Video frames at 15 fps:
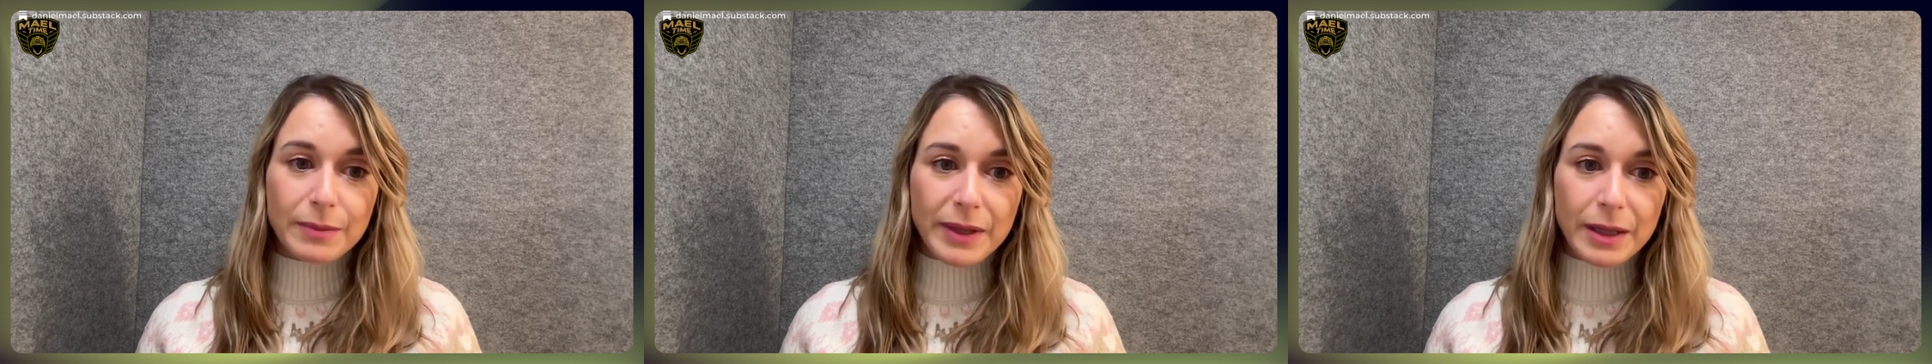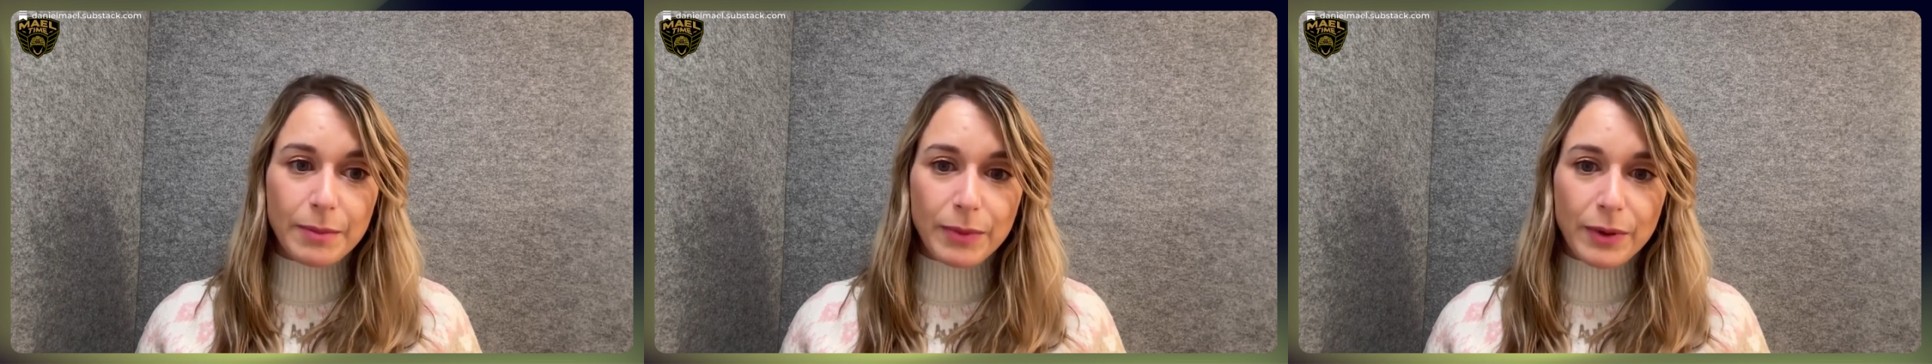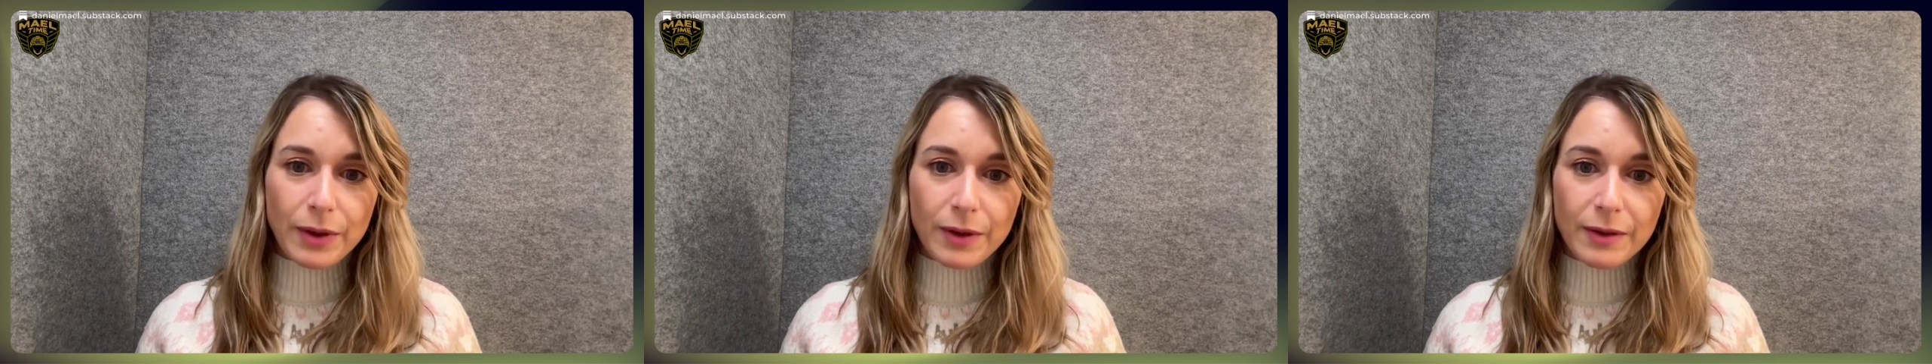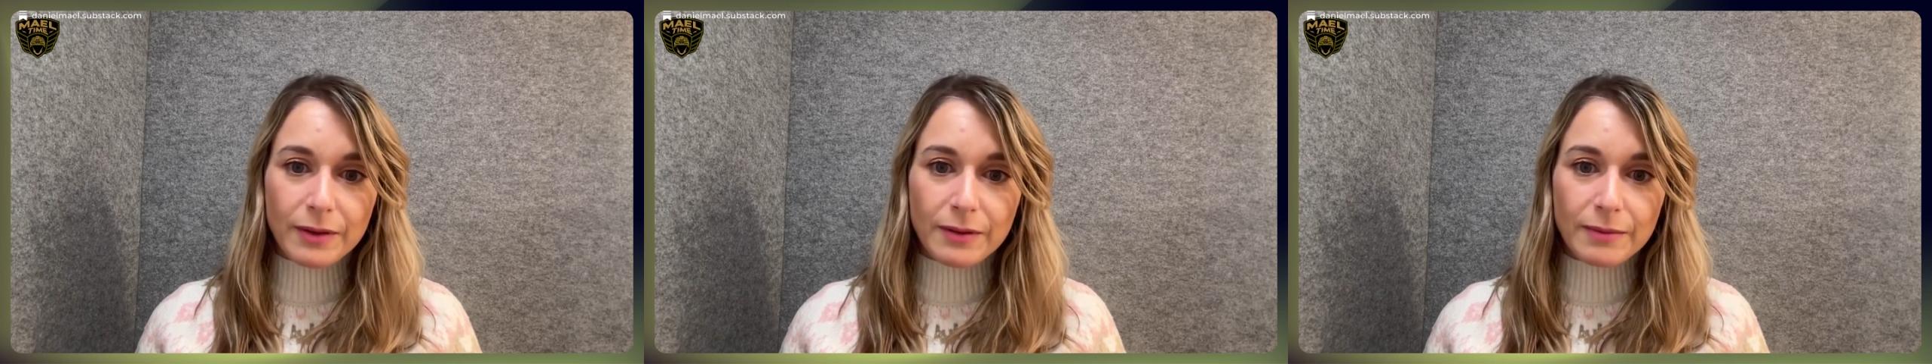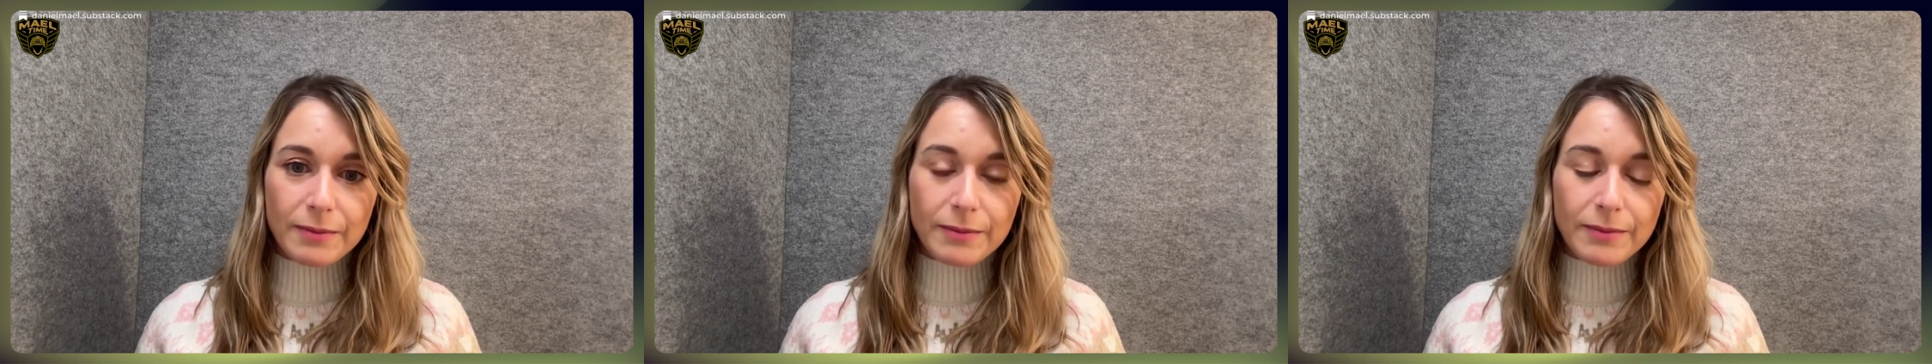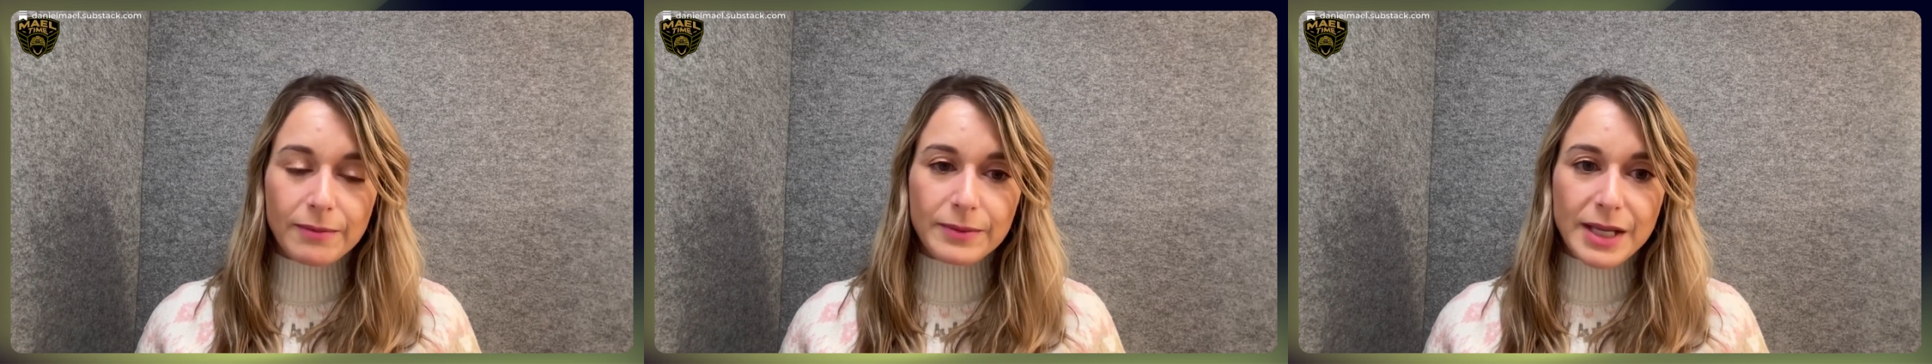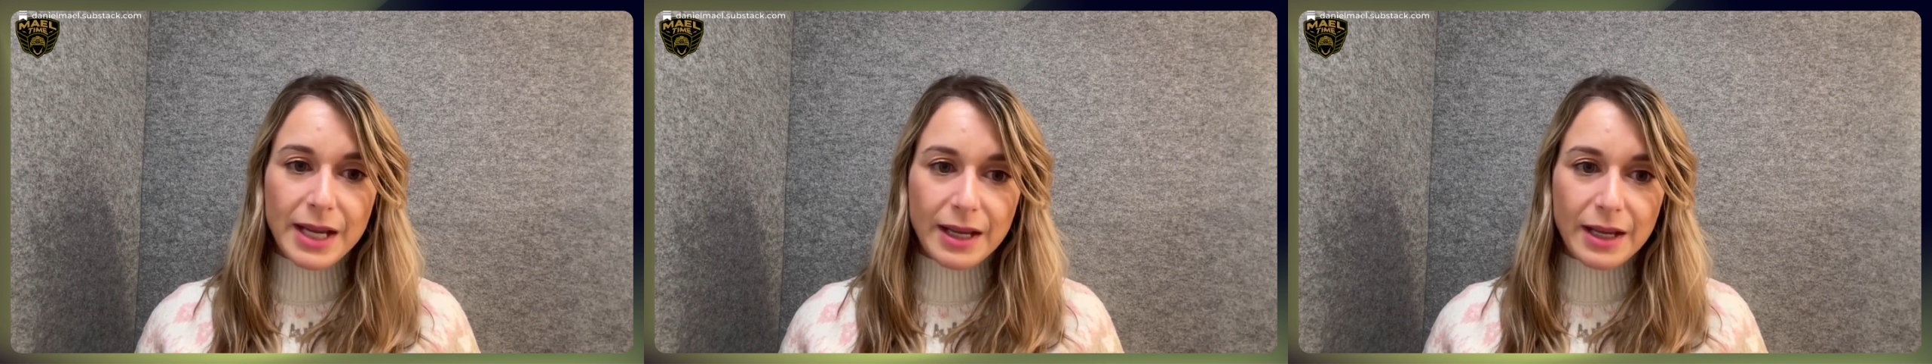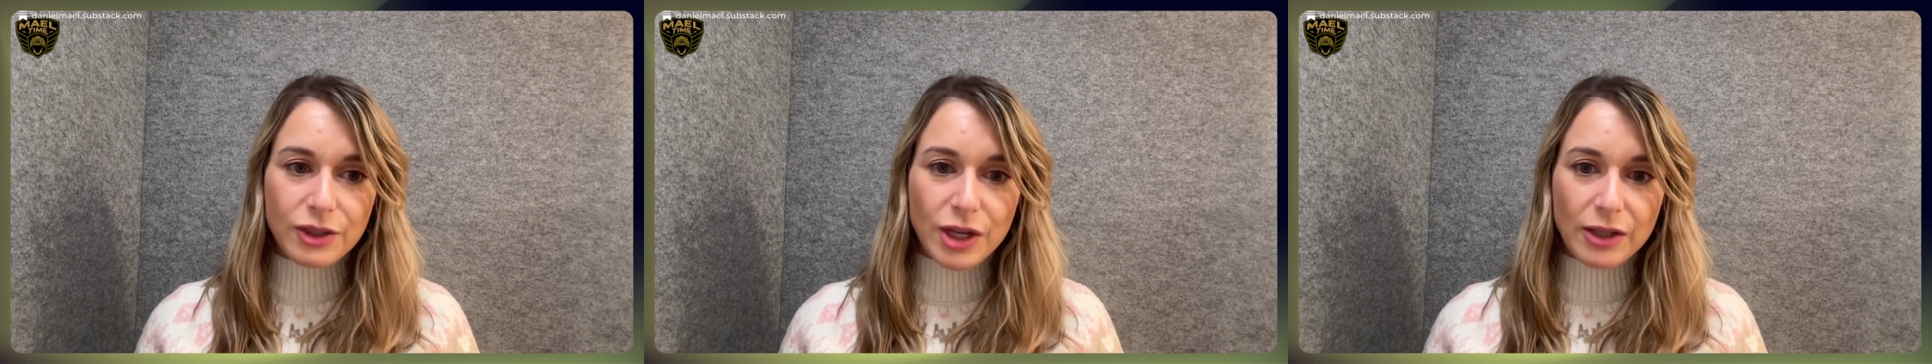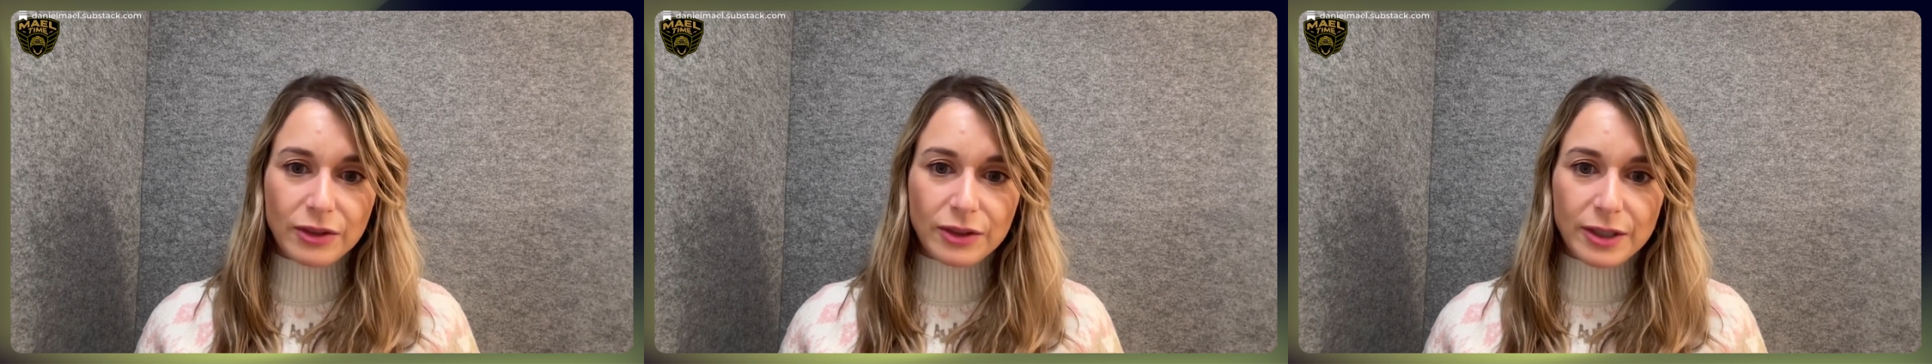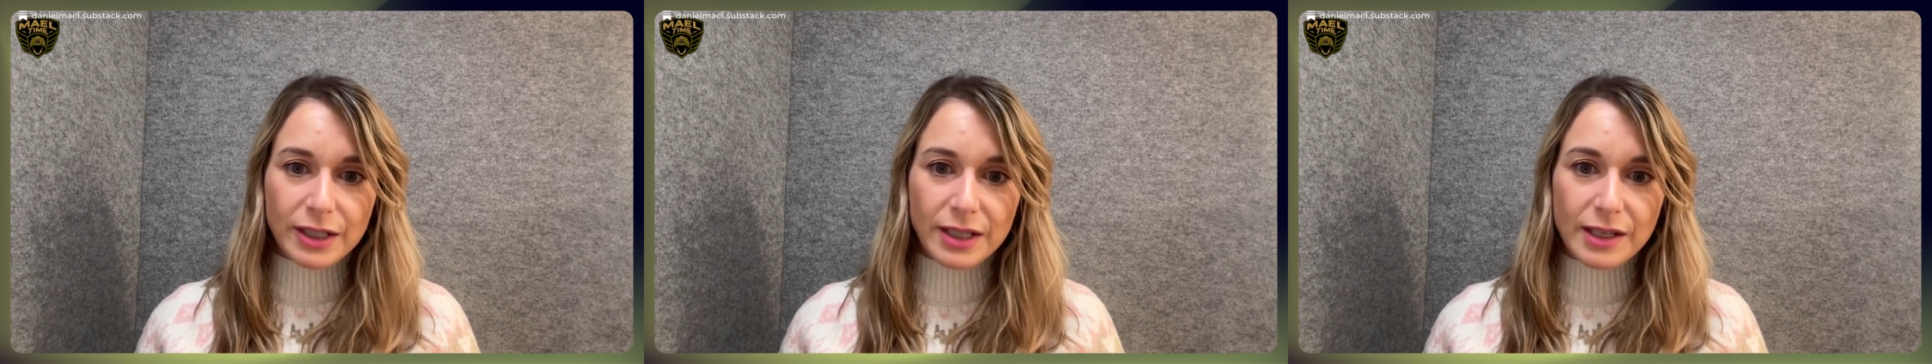people taking shelter in